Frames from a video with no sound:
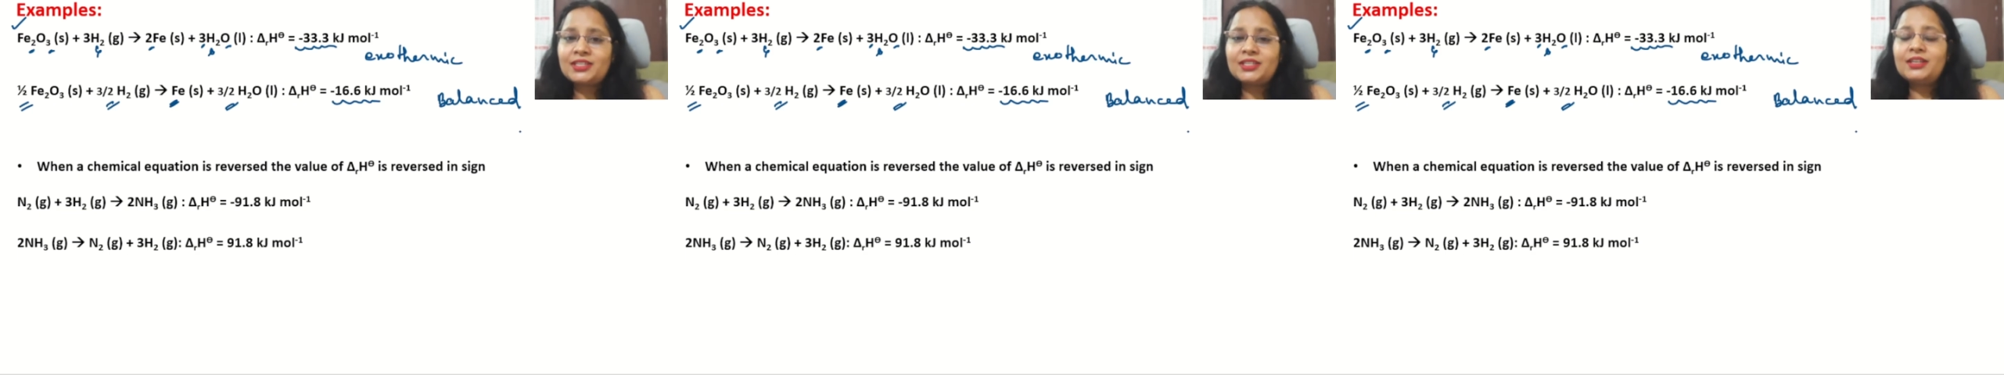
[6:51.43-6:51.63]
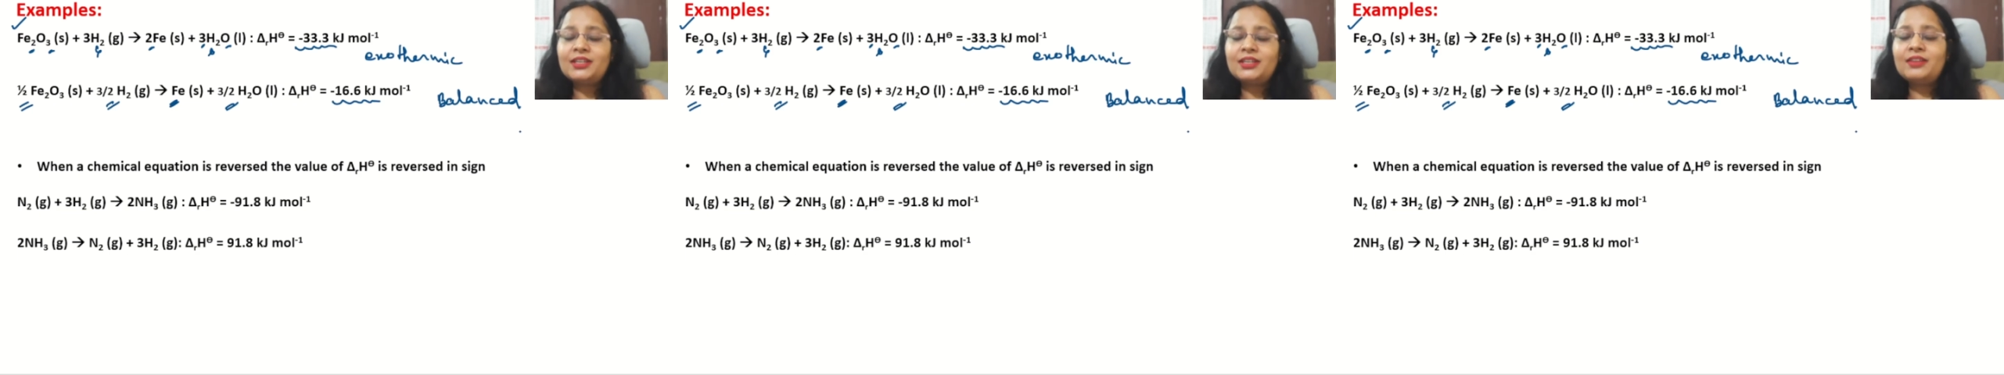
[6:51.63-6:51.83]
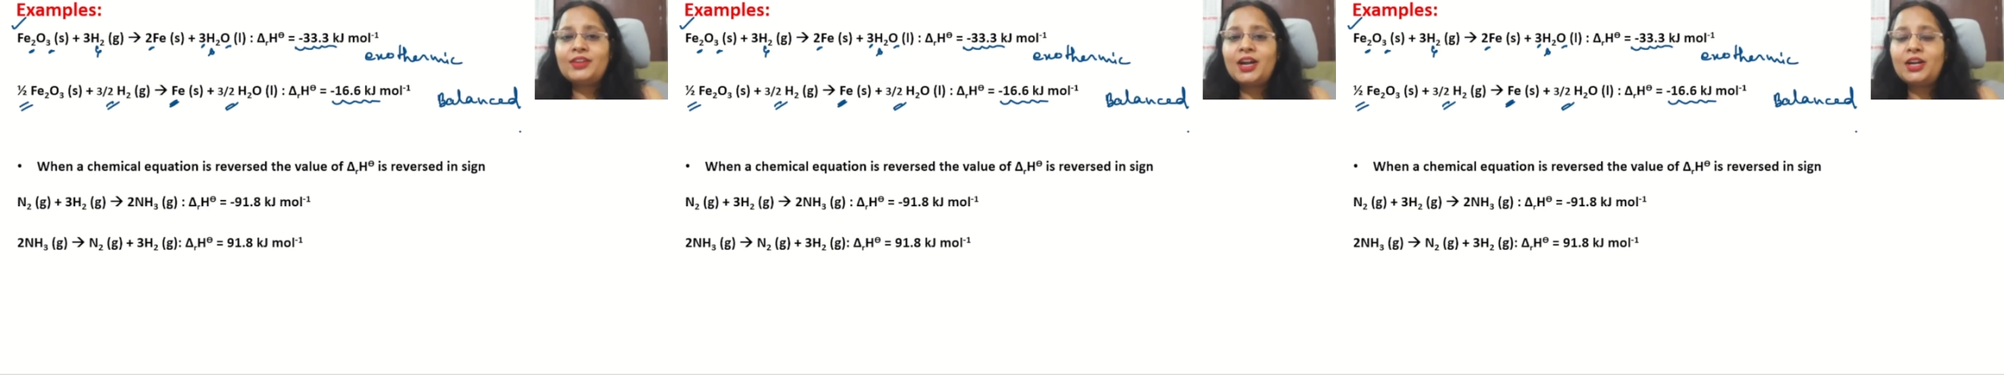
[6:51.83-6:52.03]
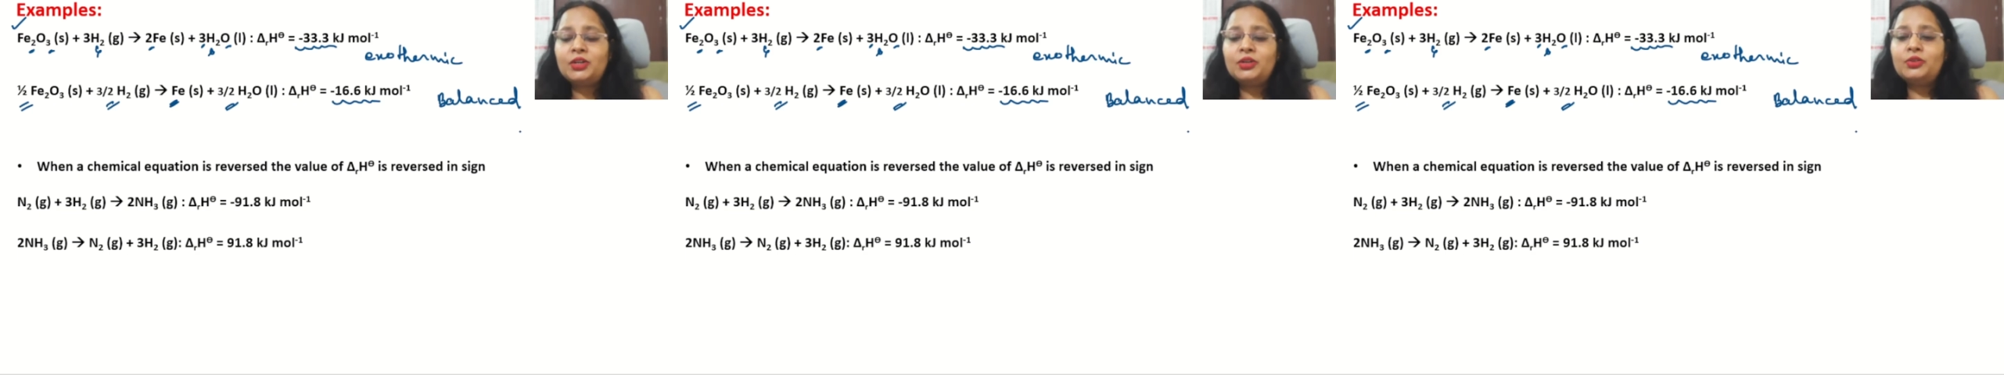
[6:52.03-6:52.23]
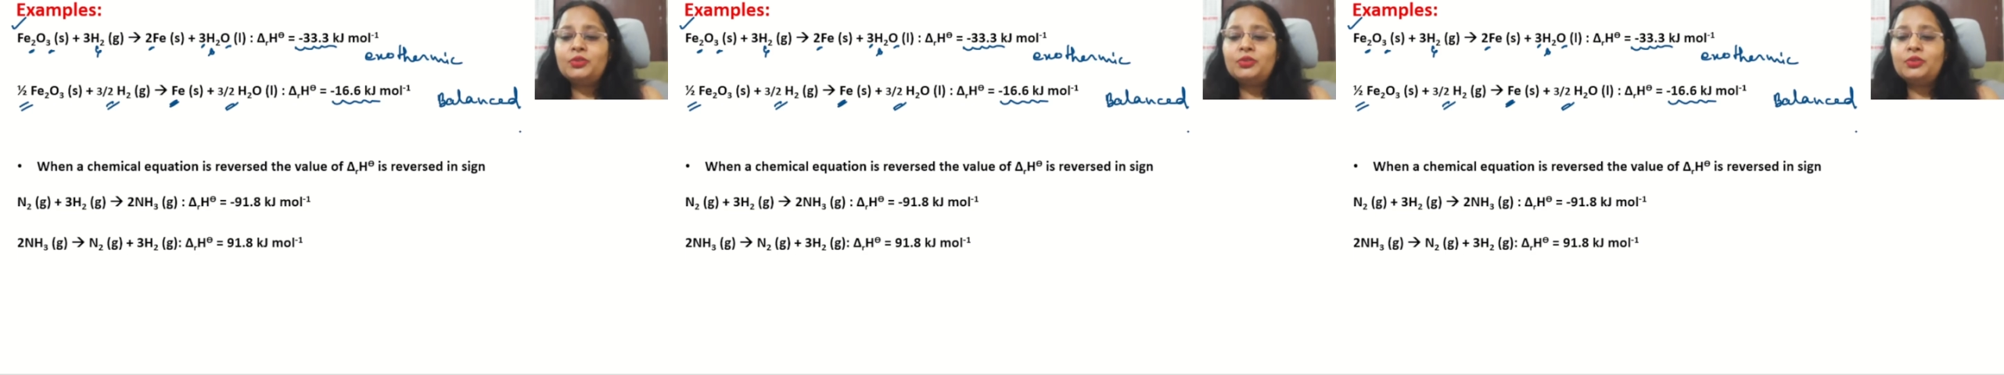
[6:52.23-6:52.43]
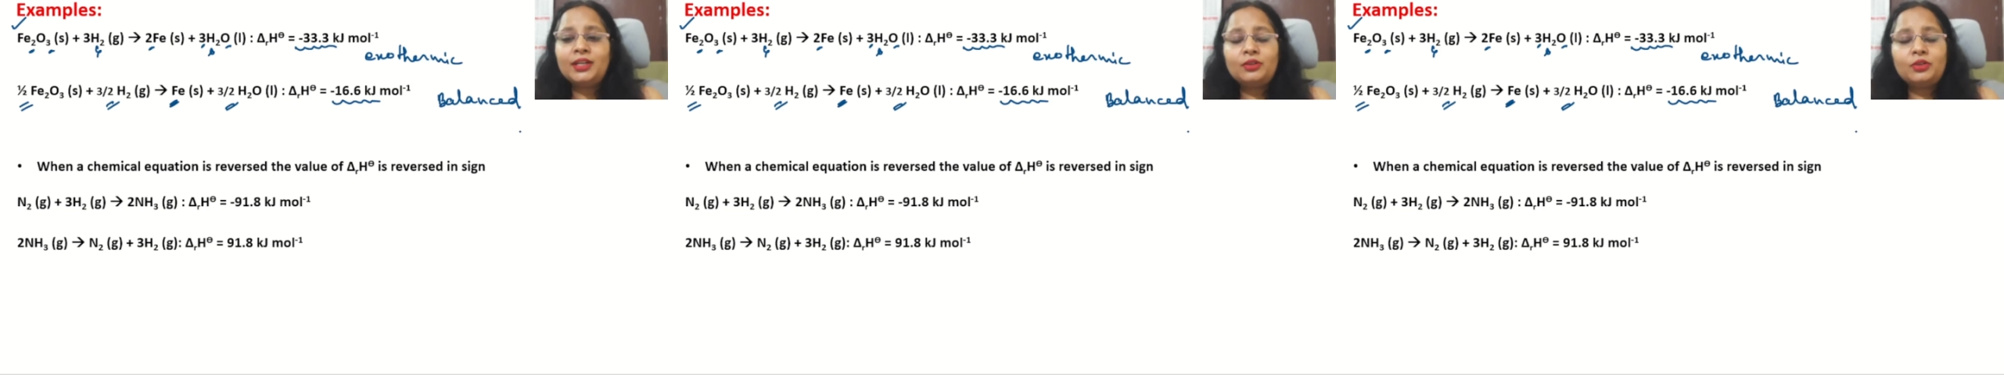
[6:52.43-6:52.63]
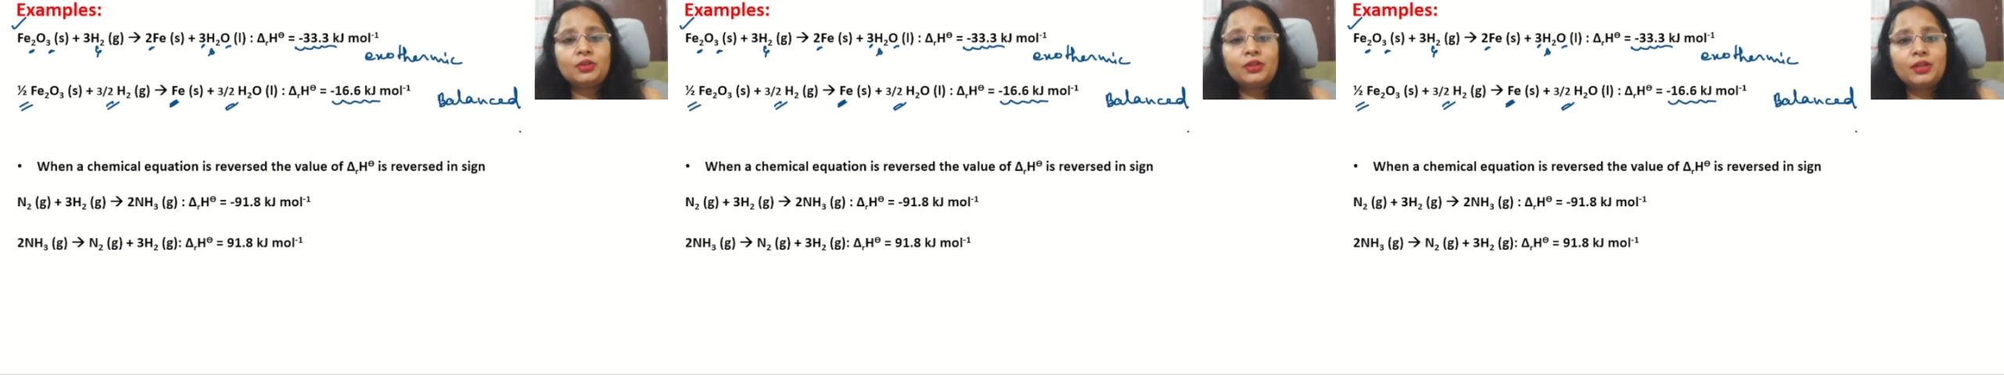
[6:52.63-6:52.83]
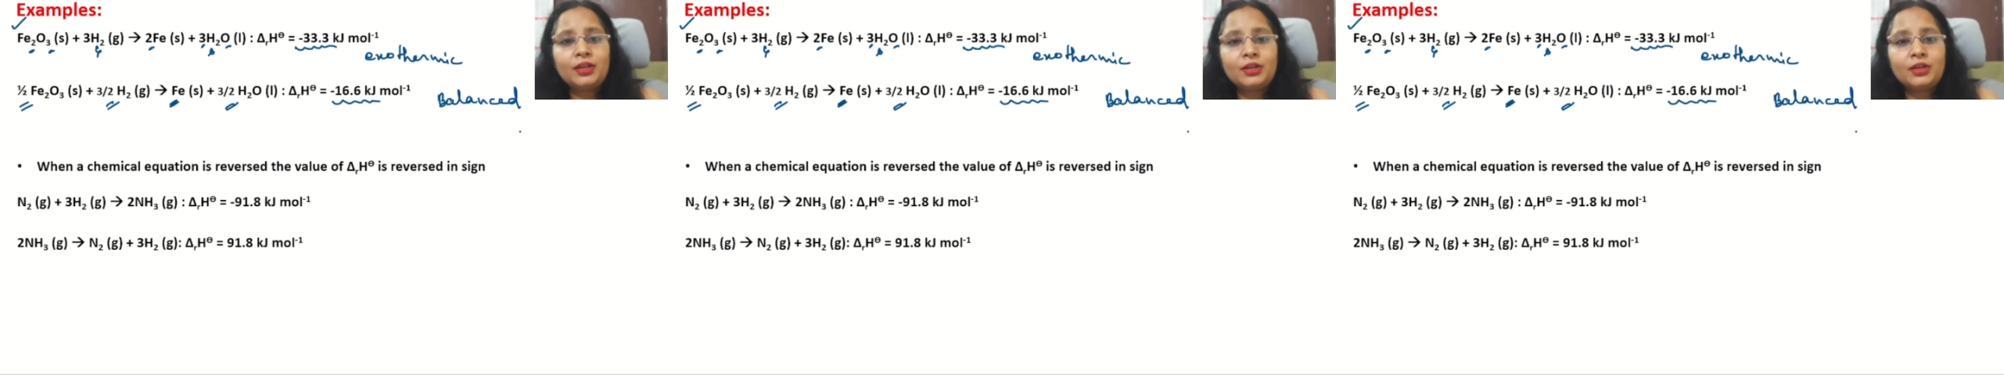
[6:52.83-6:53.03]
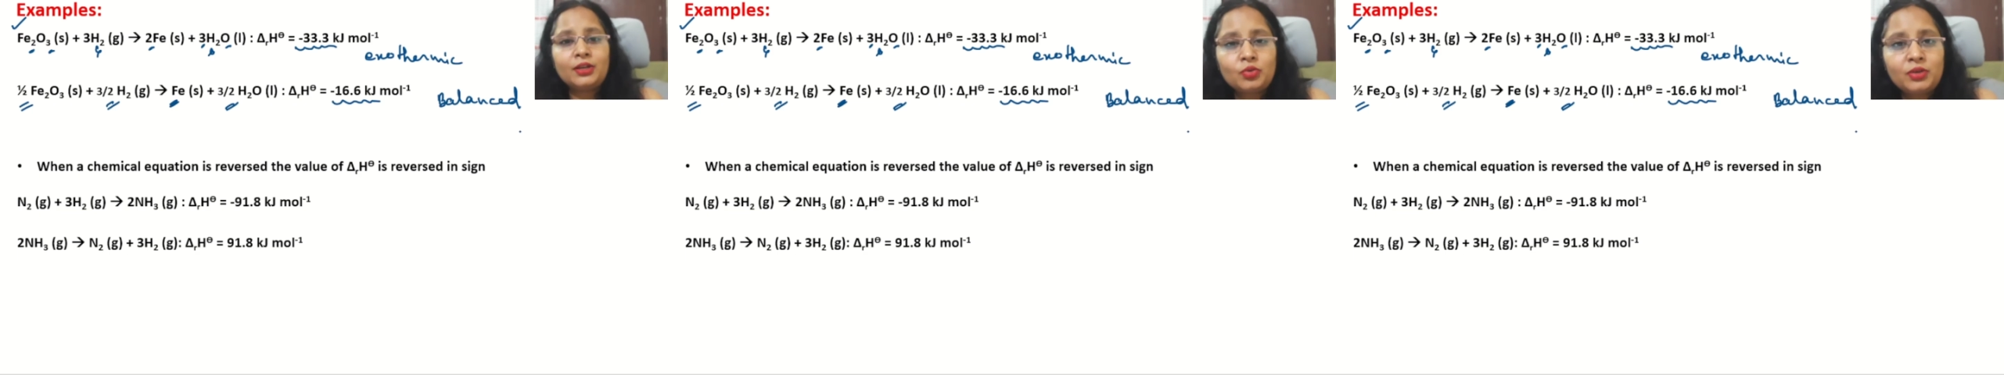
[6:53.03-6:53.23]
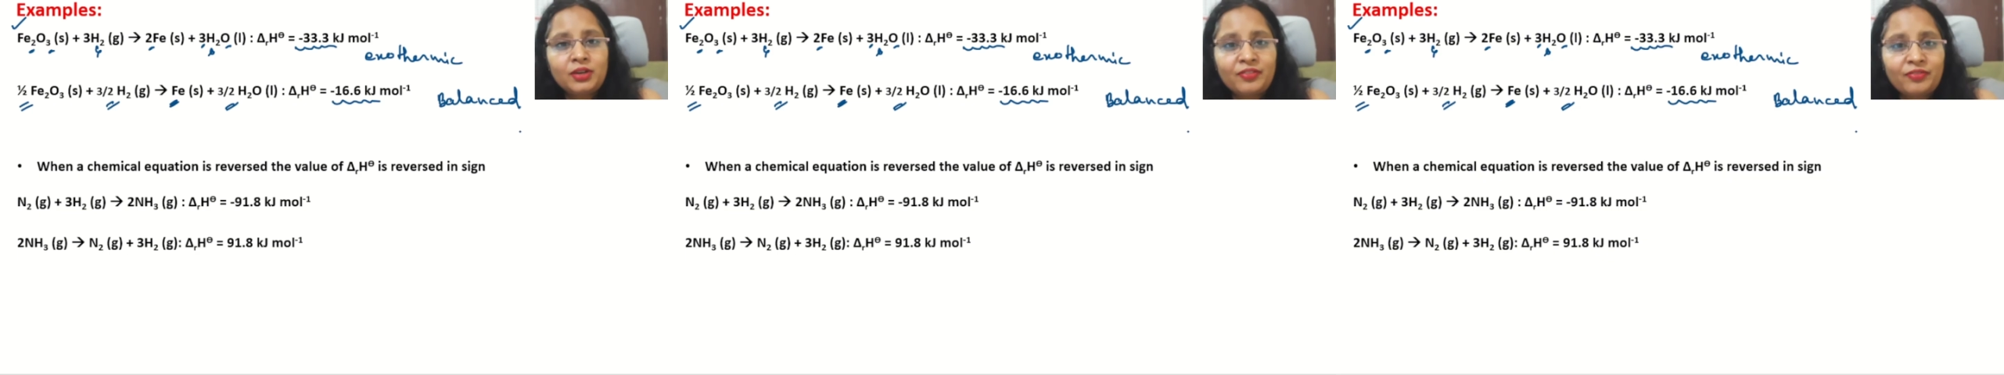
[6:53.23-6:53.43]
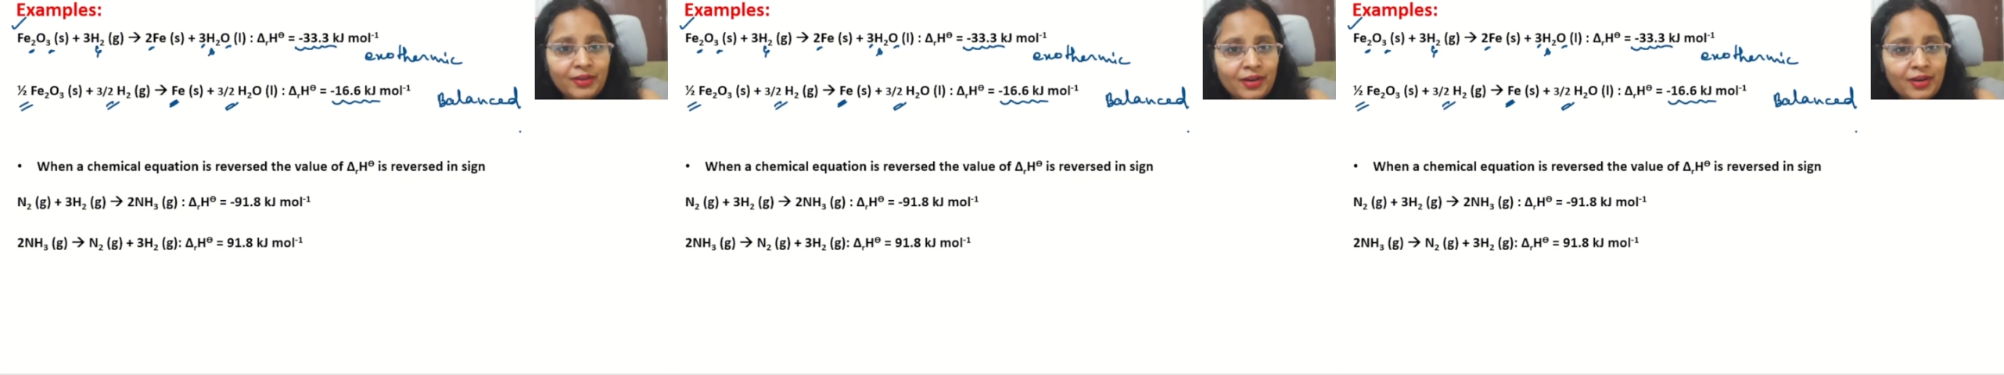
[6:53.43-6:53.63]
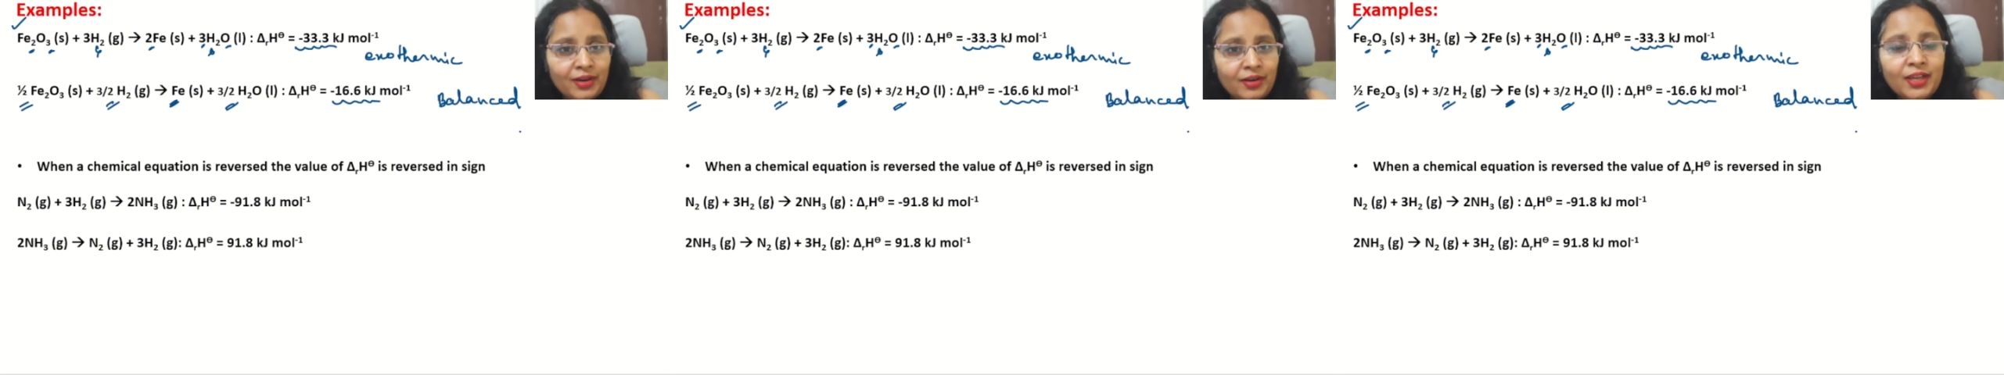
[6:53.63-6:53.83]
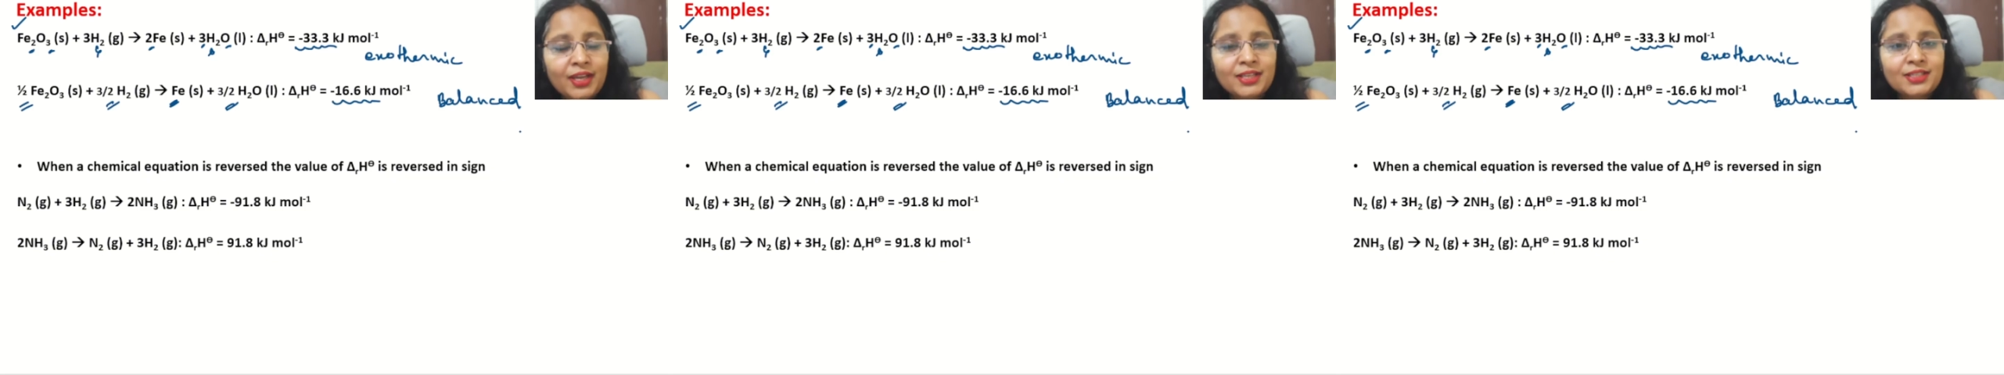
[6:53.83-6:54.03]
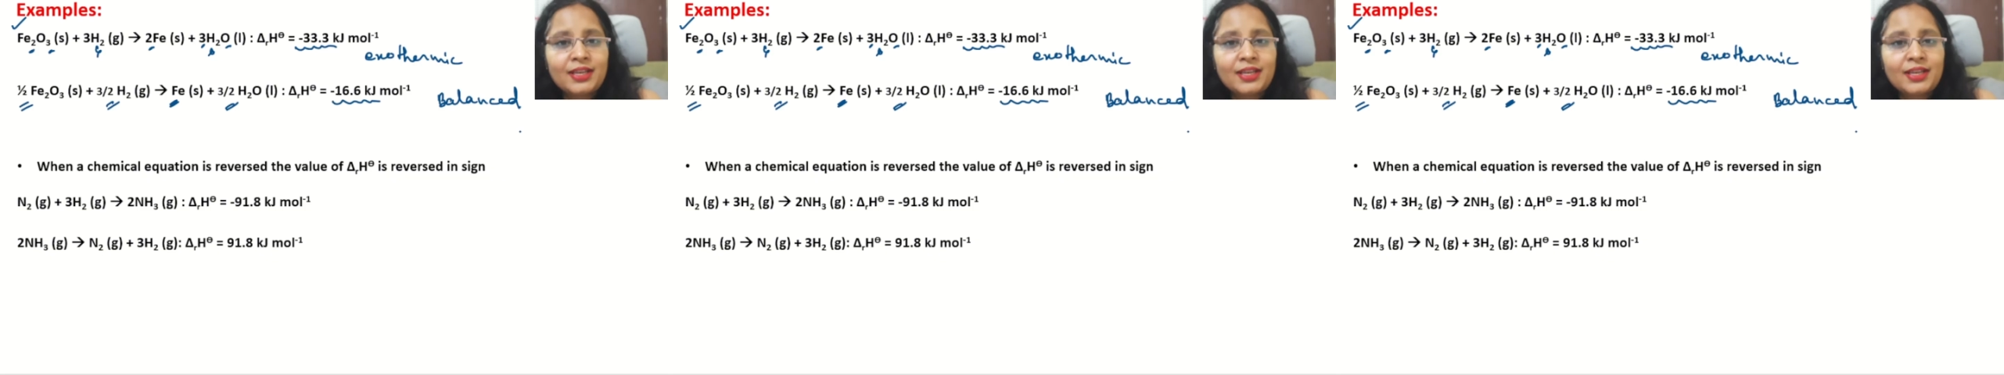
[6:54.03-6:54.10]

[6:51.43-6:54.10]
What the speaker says: if we are doing in 2 different ways,